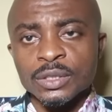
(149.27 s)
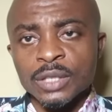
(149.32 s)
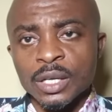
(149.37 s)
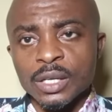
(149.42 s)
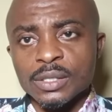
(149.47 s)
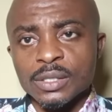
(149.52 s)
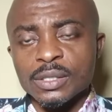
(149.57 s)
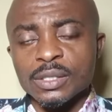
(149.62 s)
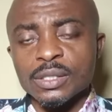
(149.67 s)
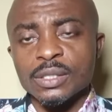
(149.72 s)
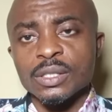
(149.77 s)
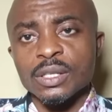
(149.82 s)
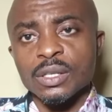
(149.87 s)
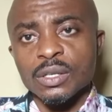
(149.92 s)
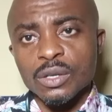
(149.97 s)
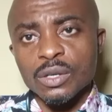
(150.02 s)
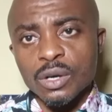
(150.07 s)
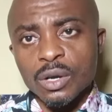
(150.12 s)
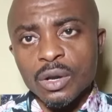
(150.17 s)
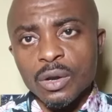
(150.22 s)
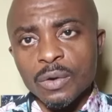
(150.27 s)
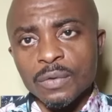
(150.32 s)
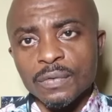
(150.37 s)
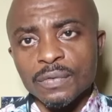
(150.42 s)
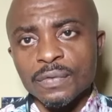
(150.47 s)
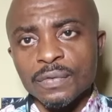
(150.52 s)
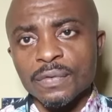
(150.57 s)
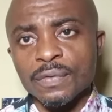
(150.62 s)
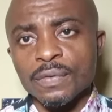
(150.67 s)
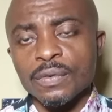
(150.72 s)
Yes,
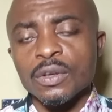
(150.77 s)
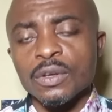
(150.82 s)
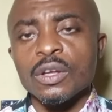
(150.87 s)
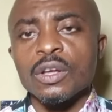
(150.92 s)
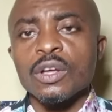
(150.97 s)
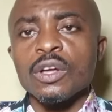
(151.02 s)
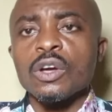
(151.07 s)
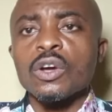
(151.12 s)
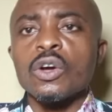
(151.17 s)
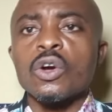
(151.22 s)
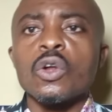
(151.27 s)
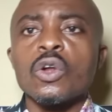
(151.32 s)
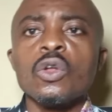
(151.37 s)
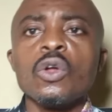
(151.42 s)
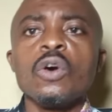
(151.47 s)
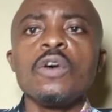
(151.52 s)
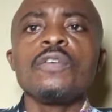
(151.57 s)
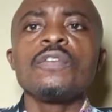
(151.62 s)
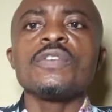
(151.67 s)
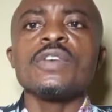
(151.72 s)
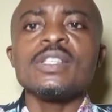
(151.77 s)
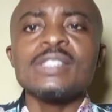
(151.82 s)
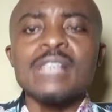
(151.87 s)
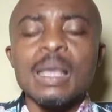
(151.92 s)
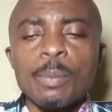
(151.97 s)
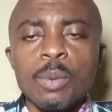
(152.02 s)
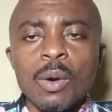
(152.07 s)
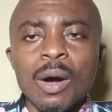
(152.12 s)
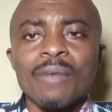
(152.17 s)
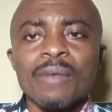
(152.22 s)
clove. Clove is
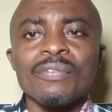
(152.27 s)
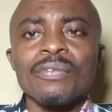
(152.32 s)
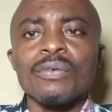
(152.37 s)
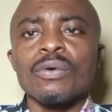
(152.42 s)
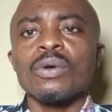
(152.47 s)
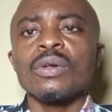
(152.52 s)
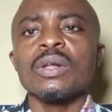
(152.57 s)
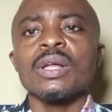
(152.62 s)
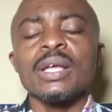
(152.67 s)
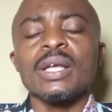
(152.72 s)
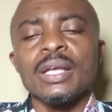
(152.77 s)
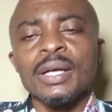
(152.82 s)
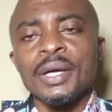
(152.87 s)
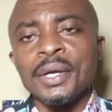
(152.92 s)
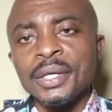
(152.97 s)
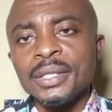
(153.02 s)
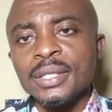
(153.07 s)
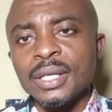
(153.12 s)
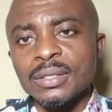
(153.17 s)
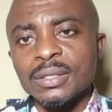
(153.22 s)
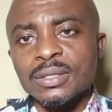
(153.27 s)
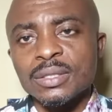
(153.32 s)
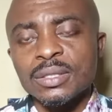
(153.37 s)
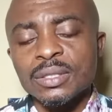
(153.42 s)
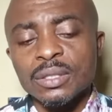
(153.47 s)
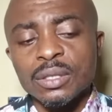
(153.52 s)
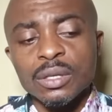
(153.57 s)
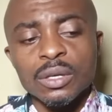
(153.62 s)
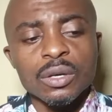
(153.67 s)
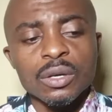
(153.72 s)
a powerful
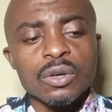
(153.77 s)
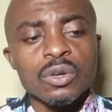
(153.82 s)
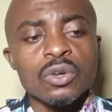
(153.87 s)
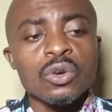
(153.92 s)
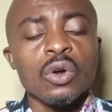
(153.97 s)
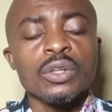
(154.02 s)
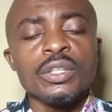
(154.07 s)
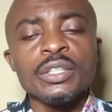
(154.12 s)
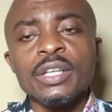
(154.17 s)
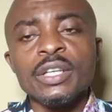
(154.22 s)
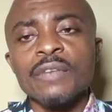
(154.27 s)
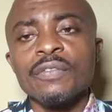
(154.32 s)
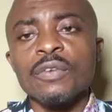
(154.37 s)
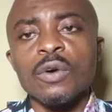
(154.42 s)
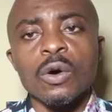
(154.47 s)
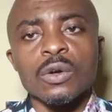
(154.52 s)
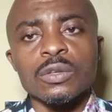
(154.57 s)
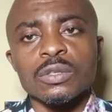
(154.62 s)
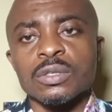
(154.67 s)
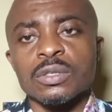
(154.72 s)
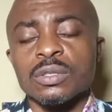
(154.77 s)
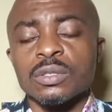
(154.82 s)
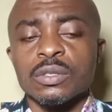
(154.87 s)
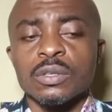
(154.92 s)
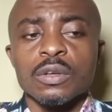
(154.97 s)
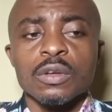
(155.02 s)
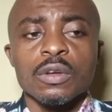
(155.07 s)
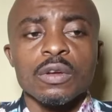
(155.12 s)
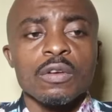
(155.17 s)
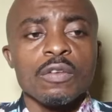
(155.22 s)
ingredient God gave us
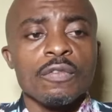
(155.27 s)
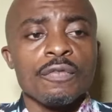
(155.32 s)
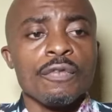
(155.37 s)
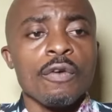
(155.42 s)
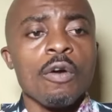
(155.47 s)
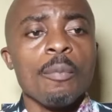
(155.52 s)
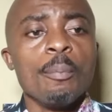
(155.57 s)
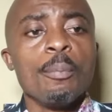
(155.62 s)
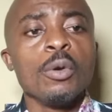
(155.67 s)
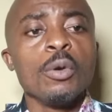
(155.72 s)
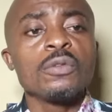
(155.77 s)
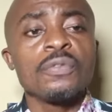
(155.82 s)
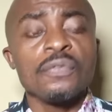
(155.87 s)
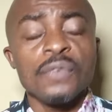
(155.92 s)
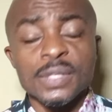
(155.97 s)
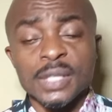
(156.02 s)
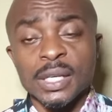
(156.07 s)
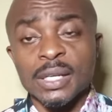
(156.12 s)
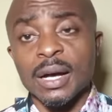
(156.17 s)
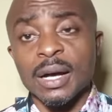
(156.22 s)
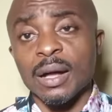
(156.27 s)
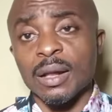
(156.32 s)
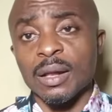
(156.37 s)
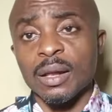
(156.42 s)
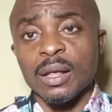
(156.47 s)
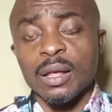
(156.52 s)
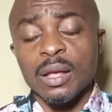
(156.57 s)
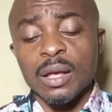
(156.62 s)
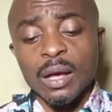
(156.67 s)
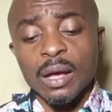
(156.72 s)
for both physical
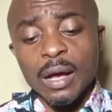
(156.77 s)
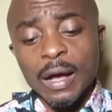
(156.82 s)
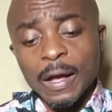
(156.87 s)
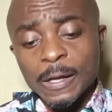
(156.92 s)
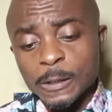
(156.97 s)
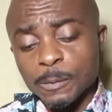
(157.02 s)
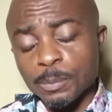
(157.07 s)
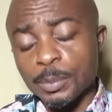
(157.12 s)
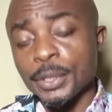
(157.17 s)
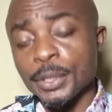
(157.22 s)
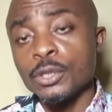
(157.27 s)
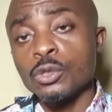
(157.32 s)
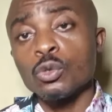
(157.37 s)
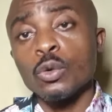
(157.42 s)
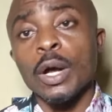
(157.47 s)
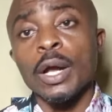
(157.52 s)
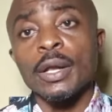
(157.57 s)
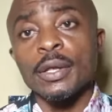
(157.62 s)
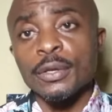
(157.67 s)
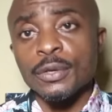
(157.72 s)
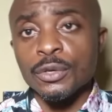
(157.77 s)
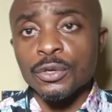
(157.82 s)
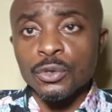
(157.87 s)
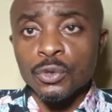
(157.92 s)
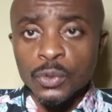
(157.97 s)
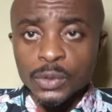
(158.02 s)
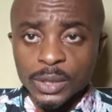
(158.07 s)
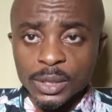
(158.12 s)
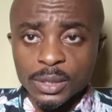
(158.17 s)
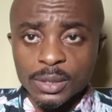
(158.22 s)
and spiritual
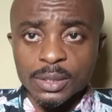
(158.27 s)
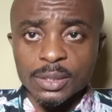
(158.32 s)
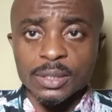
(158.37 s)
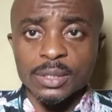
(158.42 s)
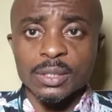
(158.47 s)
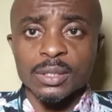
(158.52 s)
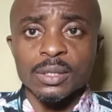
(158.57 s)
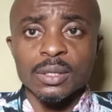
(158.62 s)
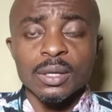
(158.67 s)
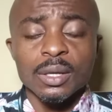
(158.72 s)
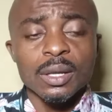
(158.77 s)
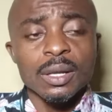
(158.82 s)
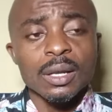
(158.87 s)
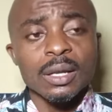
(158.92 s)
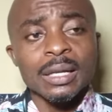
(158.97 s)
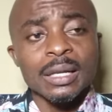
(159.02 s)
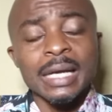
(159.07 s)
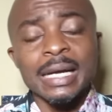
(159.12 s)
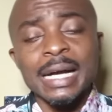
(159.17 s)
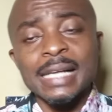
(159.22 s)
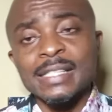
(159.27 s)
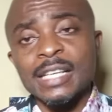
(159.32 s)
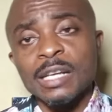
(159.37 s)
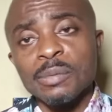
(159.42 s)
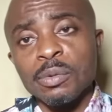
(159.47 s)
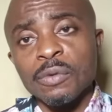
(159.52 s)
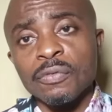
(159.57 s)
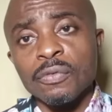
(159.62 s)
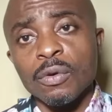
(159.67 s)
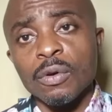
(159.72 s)
uses. Like I
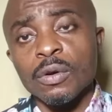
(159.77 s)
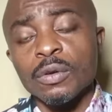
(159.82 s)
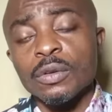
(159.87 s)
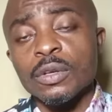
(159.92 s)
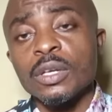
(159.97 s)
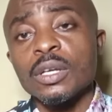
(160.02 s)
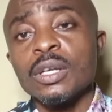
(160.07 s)
said before,